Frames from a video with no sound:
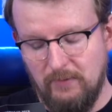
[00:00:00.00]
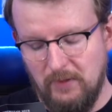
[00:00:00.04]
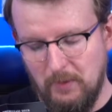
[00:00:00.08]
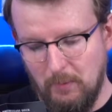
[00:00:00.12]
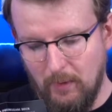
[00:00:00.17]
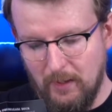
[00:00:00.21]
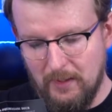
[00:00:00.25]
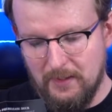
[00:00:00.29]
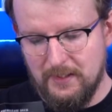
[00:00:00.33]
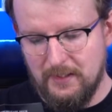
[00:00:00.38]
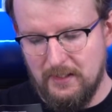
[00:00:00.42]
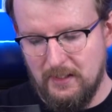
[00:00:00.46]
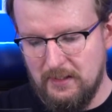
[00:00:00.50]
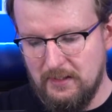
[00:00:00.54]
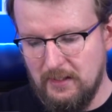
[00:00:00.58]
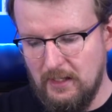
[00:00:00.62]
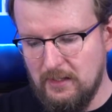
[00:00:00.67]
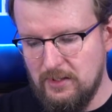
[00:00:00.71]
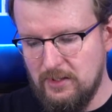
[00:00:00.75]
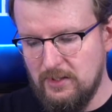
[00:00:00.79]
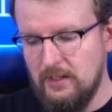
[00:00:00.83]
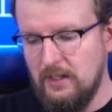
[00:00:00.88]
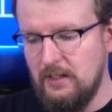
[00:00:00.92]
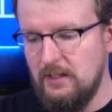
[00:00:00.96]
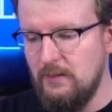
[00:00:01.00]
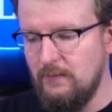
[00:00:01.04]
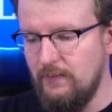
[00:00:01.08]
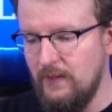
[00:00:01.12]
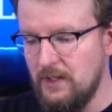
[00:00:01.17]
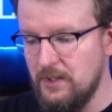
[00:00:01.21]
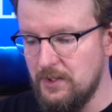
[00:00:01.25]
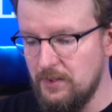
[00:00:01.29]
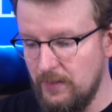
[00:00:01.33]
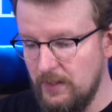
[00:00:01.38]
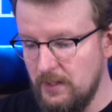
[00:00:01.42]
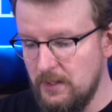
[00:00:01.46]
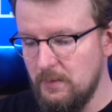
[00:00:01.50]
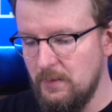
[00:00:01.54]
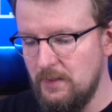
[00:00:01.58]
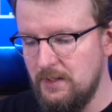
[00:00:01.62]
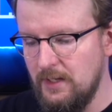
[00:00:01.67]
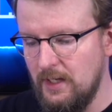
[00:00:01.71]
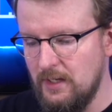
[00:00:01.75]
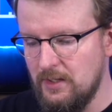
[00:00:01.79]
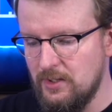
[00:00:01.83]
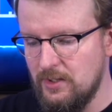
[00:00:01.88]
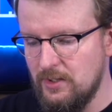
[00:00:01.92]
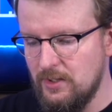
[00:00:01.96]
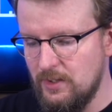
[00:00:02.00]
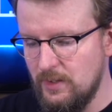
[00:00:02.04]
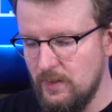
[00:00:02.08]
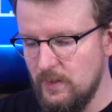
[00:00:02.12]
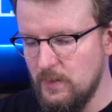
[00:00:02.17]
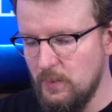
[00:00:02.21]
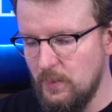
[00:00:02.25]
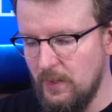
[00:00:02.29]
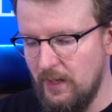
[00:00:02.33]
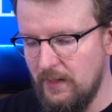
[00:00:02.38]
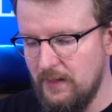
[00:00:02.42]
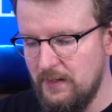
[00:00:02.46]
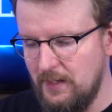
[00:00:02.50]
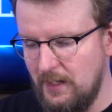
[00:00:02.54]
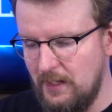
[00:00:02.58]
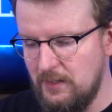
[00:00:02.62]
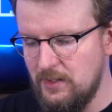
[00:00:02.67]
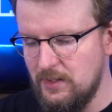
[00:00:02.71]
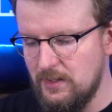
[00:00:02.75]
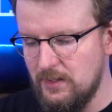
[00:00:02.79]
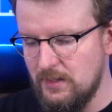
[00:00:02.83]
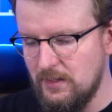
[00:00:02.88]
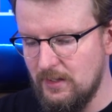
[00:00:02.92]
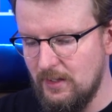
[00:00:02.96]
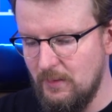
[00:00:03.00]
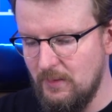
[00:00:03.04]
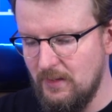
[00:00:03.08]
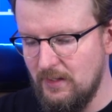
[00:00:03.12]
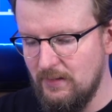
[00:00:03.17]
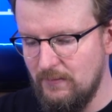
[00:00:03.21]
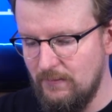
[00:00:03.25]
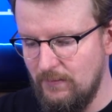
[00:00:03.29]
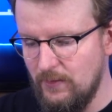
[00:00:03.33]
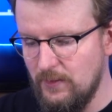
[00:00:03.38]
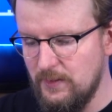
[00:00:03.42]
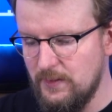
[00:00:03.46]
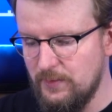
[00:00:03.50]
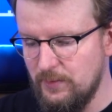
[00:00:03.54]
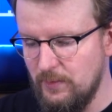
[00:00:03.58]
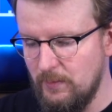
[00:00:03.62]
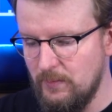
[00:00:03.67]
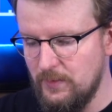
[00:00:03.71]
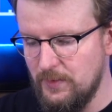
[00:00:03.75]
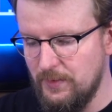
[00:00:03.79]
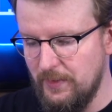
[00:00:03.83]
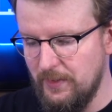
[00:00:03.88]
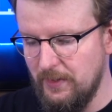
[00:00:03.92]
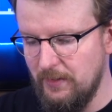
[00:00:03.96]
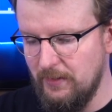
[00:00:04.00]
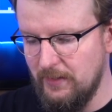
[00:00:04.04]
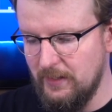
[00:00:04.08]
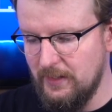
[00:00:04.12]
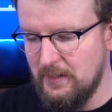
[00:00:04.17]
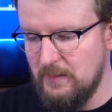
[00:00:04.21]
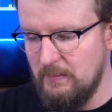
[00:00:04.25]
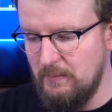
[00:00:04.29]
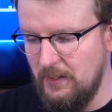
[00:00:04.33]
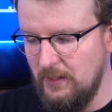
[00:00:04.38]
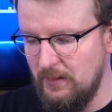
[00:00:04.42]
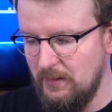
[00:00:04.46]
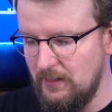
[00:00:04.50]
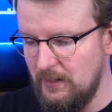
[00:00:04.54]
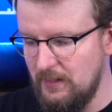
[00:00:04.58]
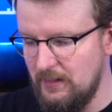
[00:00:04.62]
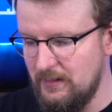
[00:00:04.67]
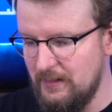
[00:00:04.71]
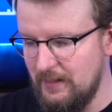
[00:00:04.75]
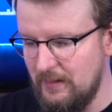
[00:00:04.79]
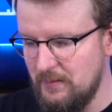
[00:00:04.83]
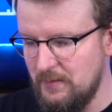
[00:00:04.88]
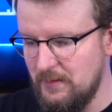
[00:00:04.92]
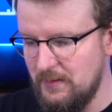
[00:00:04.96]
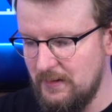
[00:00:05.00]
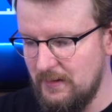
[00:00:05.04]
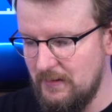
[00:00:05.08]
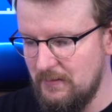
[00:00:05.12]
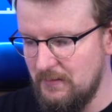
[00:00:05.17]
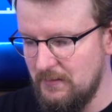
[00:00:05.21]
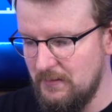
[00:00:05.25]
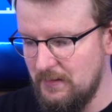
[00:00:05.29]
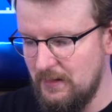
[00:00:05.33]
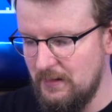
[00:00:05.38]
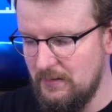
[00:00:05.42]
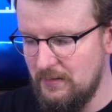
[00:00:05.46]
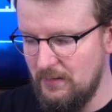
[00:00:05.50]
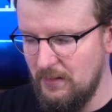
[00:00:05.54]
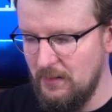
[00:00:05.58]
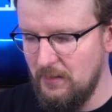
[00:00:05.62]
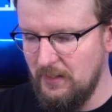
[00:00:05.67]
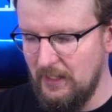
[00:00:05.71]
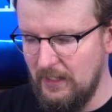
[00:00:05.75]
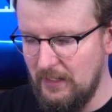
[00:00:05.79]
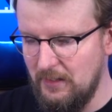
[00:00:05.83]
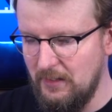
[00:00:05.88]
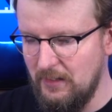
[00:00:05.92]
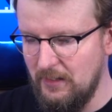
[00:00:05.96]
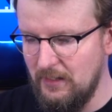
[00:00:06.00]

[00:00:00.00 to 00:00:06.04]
If you aren't in a dungeon and you venture into a dungeon, choose one of the dungeons and go into the first room, triggering its ability, etc., etc., etc. Okay,